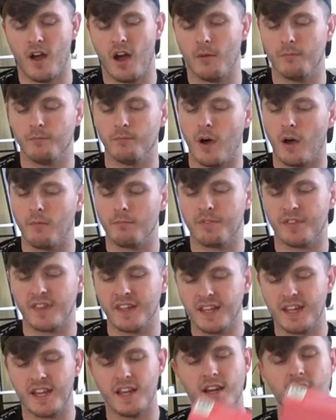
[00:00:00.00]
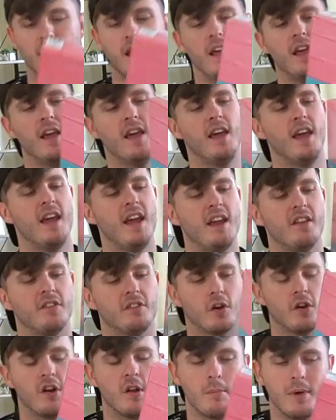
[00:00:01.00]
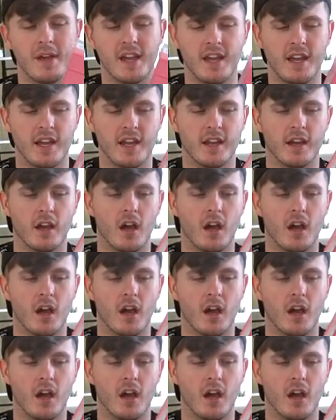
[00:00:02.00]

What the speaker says: I'm thinking it's gonna be